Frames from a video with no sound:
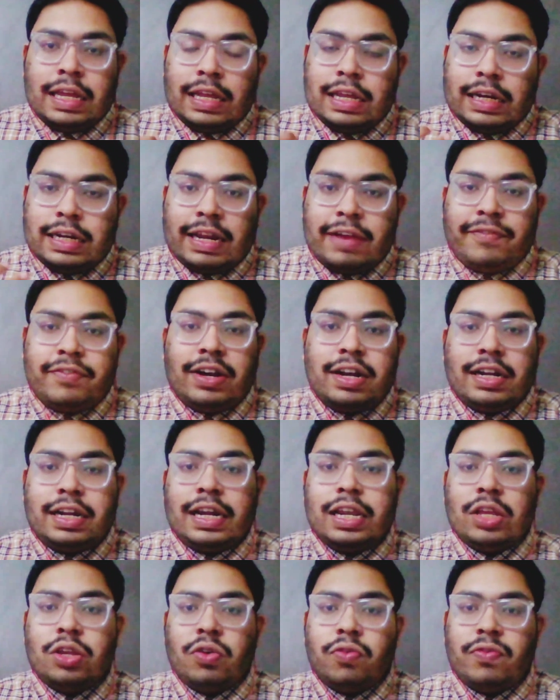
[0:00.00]
definitely
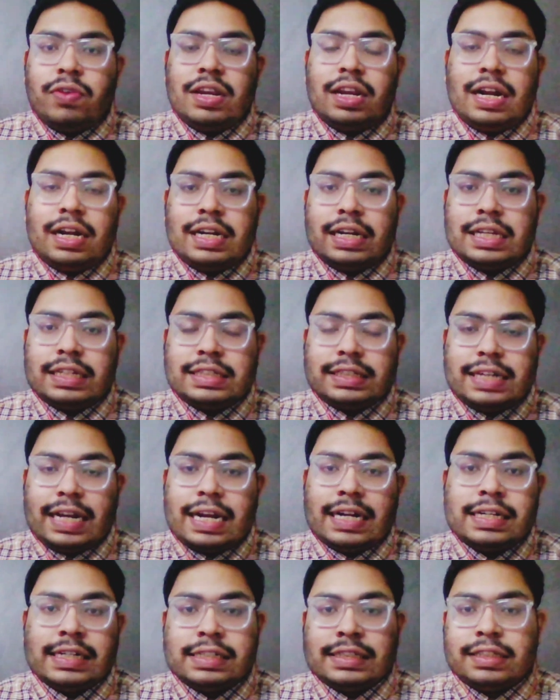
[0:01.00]
you will
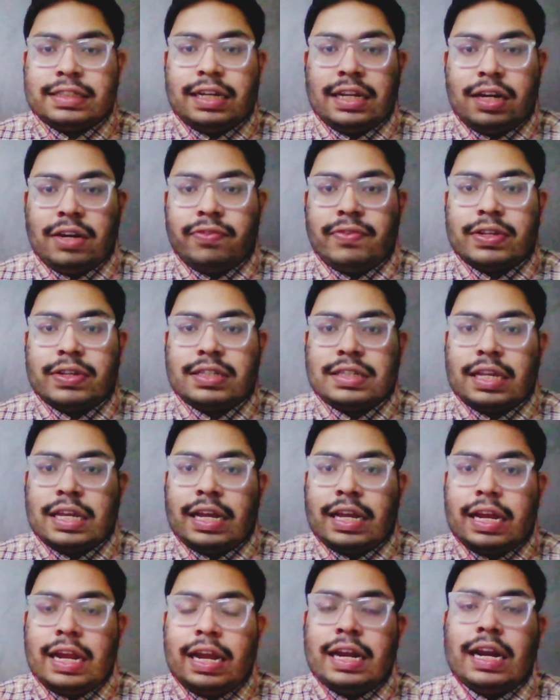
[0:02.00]
understand its relevance
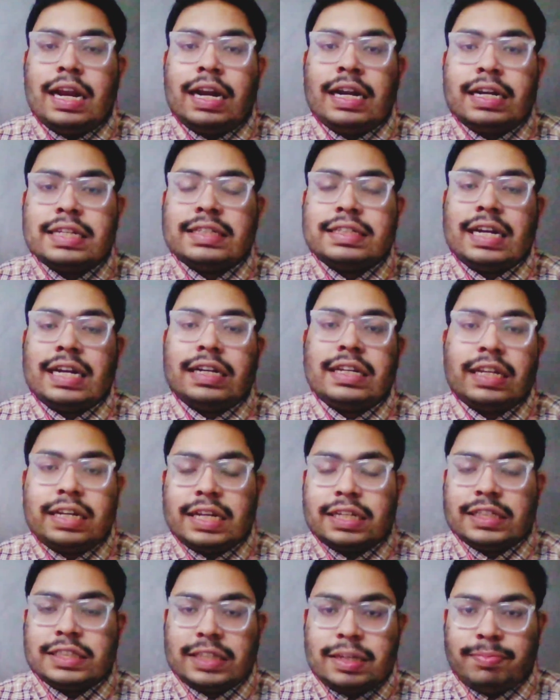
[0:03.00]
and understand the
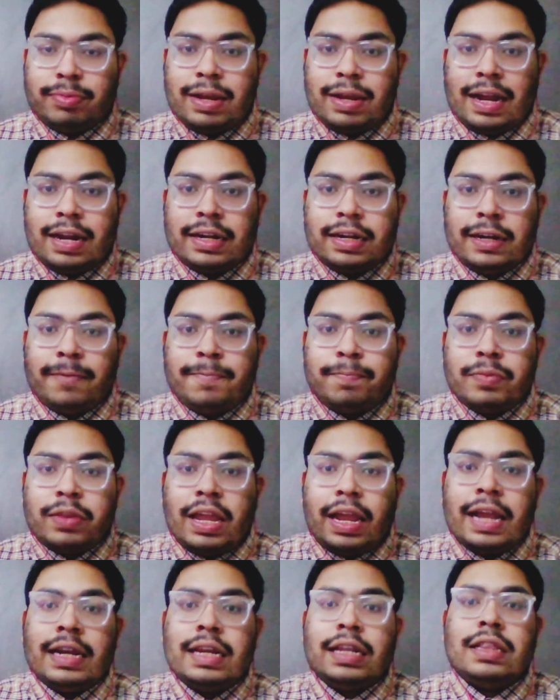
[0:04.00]
concept behind it,
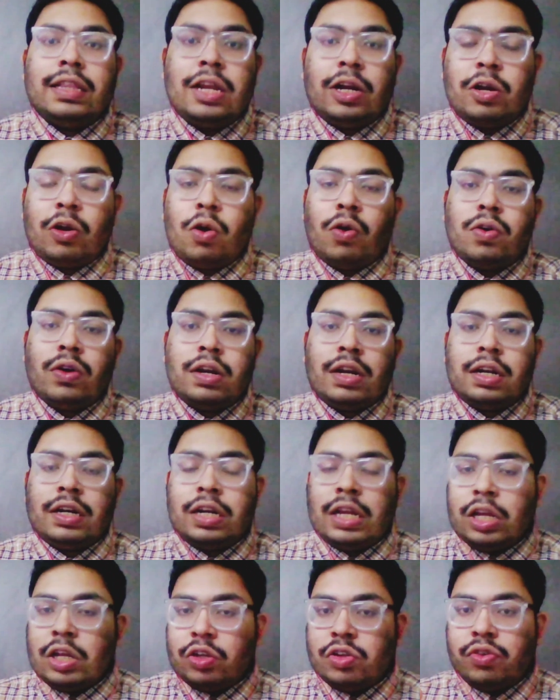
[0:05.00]
and in the long run
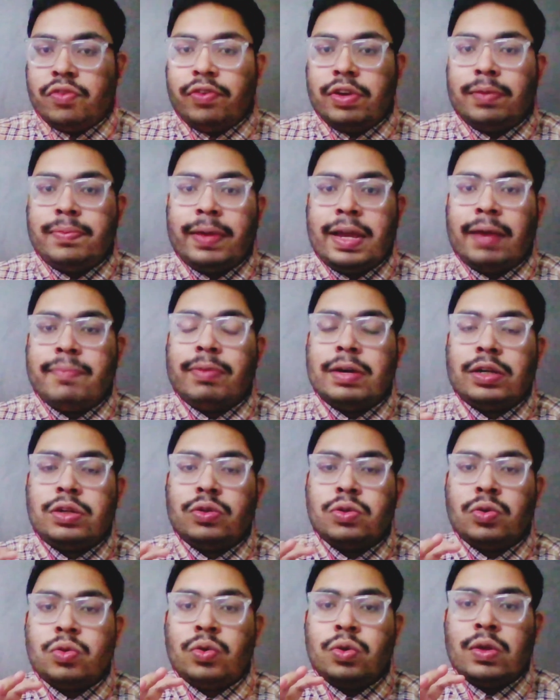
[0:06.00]
you will be able
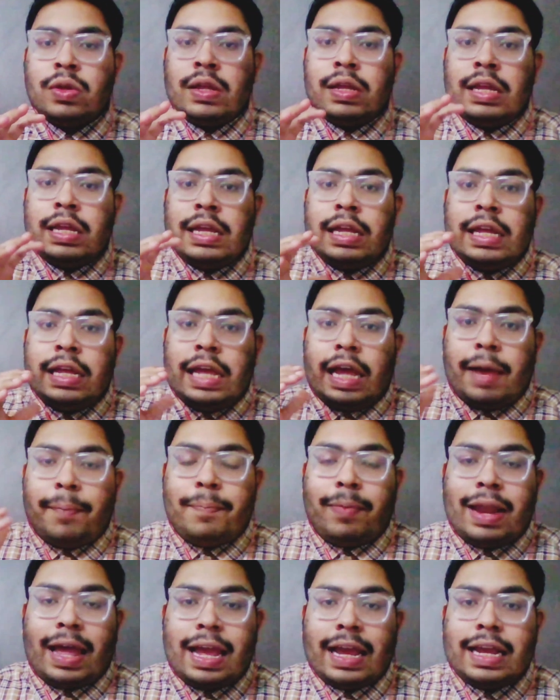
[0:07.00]
to
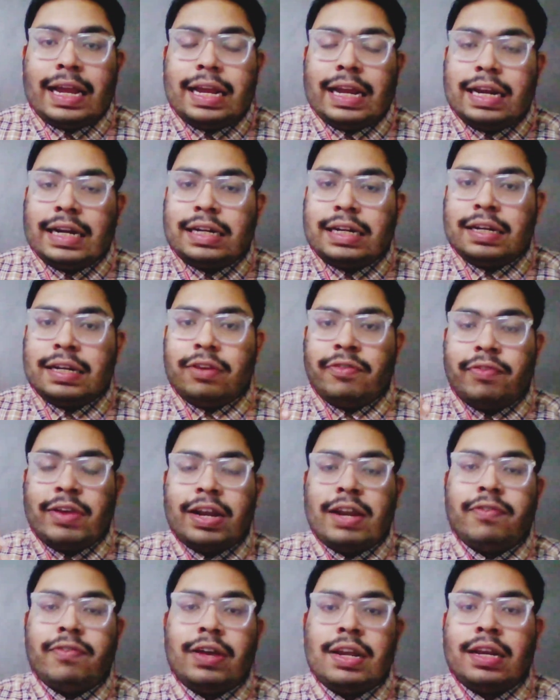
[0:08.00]
apply it
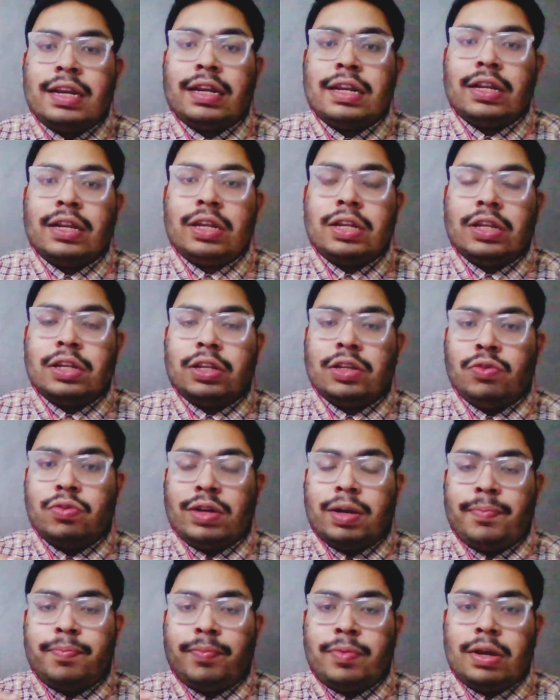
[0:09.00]
whenever you
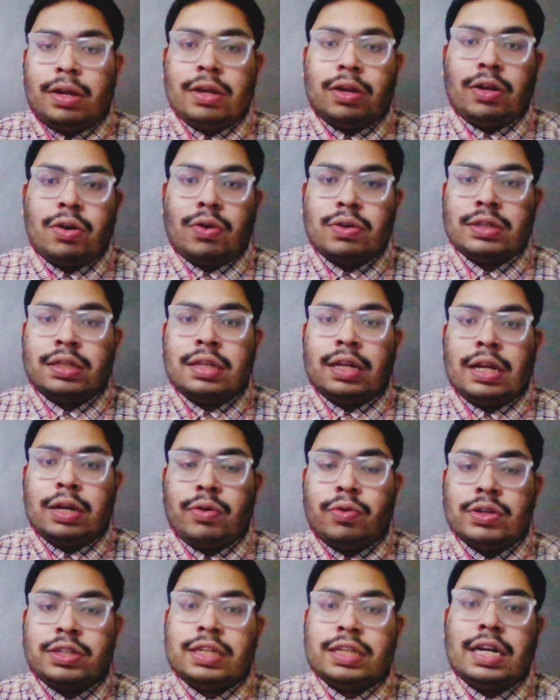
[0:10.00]
come across a
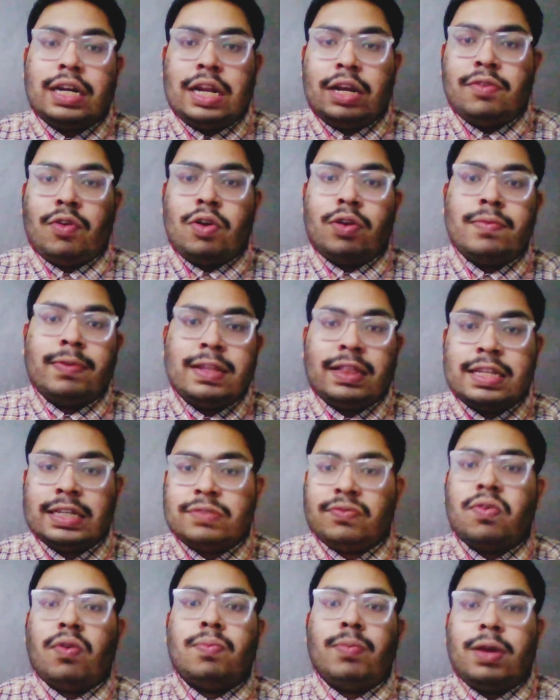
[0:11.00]
question involving these
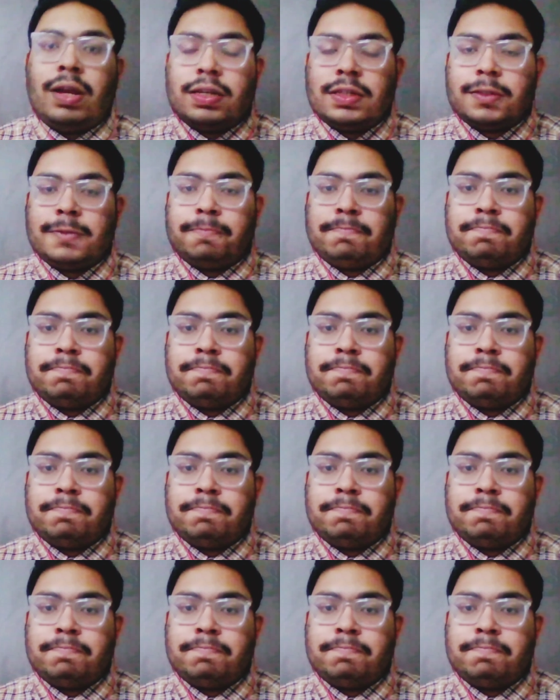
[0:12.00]
formulas.